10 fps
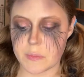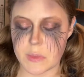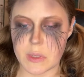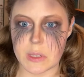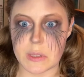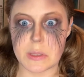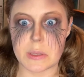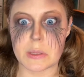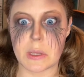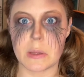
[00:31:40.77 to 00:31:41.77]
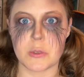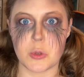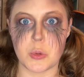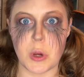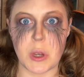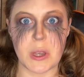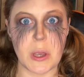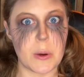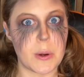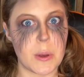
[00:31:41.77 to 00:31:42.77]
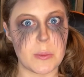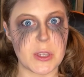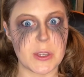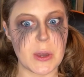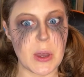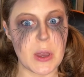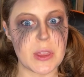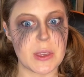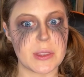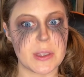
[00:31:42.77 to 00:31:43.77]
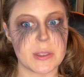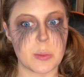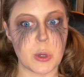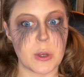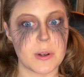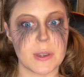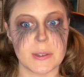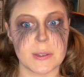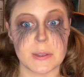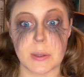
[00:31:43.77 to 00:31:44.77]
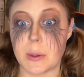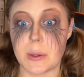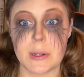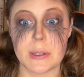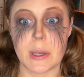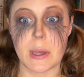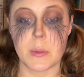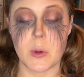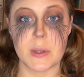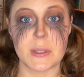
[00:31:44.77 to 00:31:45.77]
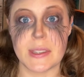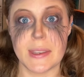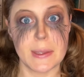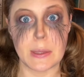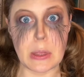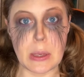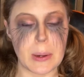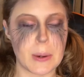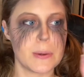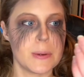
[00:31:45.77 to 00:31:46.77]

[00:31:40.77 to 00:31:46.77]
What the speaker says: Since this keeps drying out on me, I think that's about as good as I'm going to get it there.